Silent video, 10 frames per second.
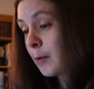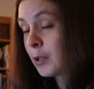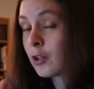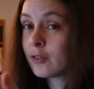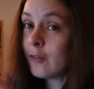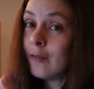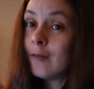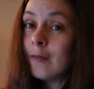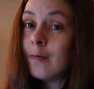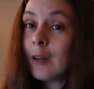because
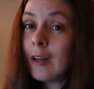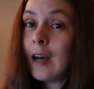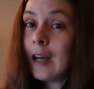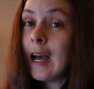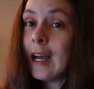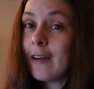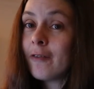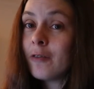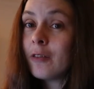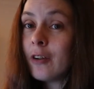I
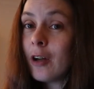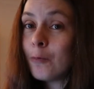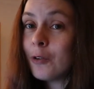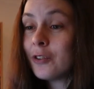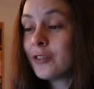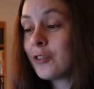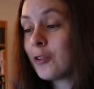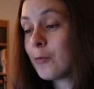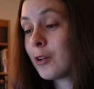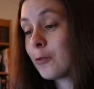have the numbers
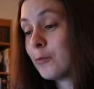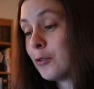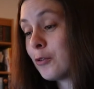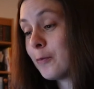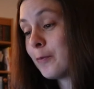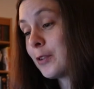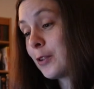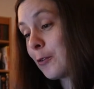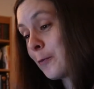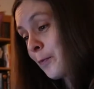on my computer.
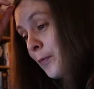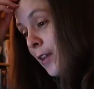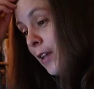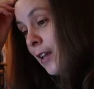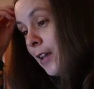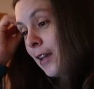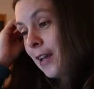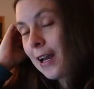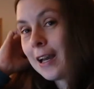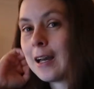So
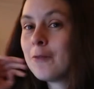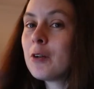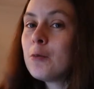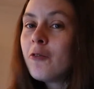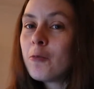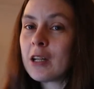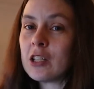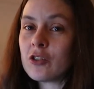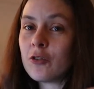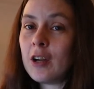I'm filming from my
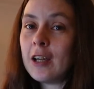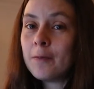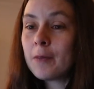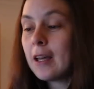kitchen today.